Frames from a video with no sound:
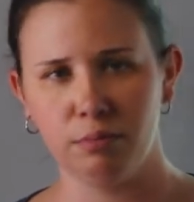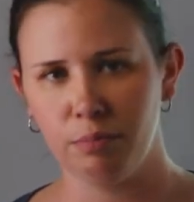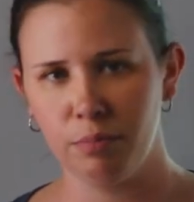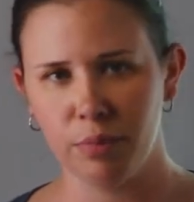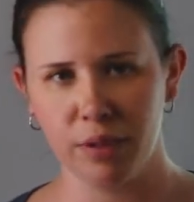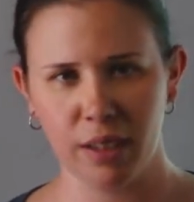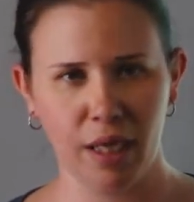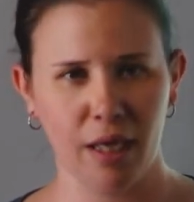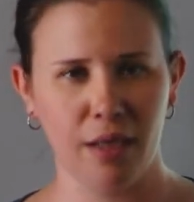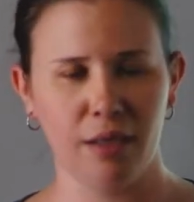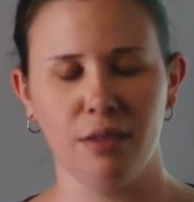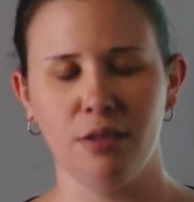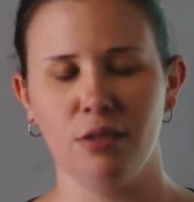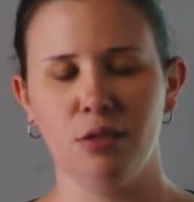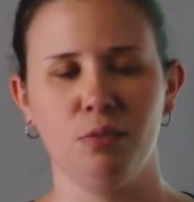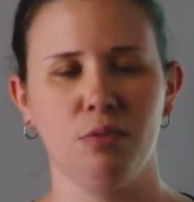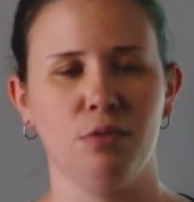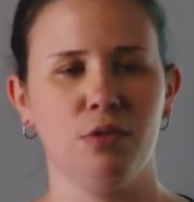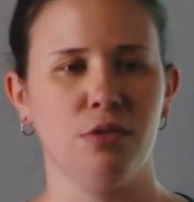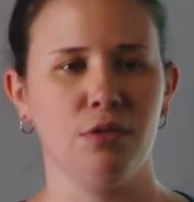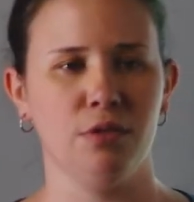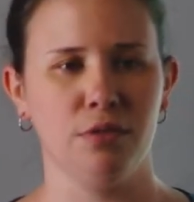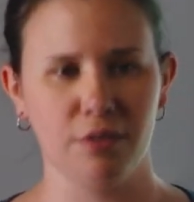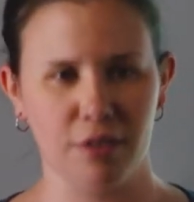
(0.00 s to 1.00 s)
bananas,
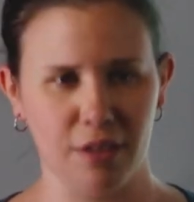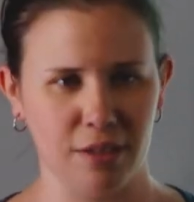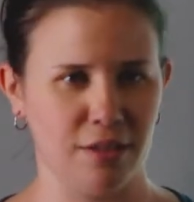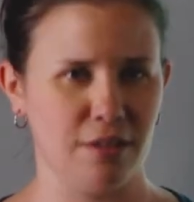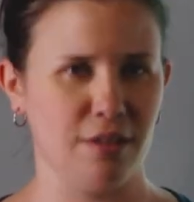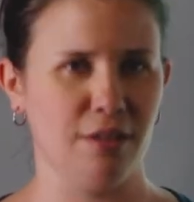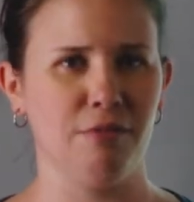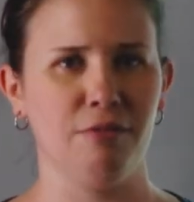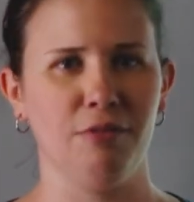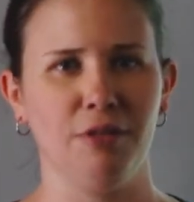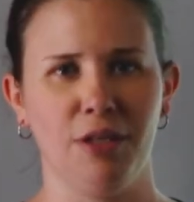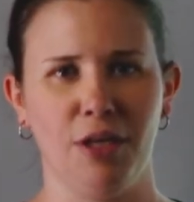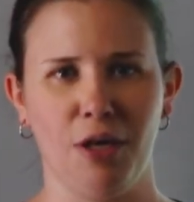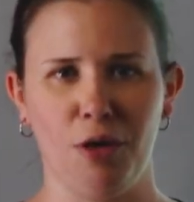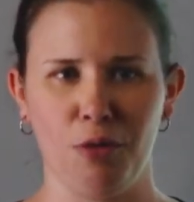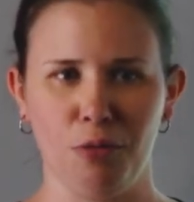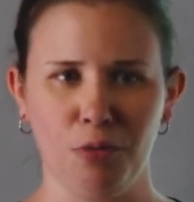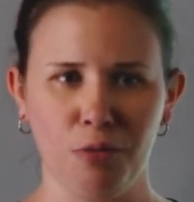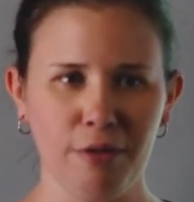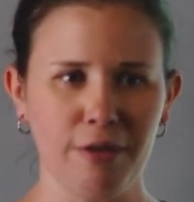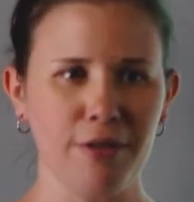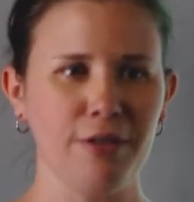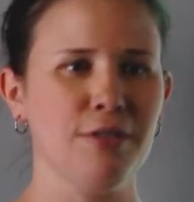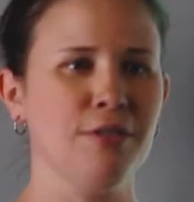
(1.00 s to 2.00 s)
which that's not really how it
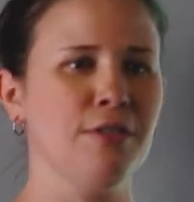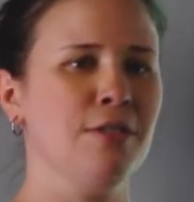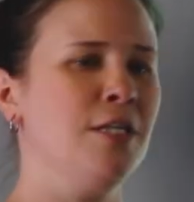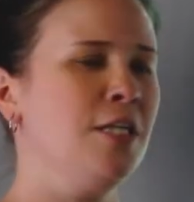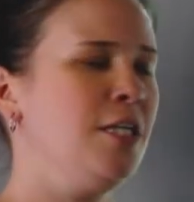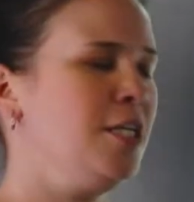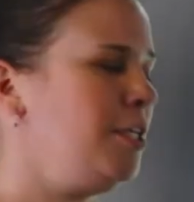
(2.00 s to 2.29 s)
works,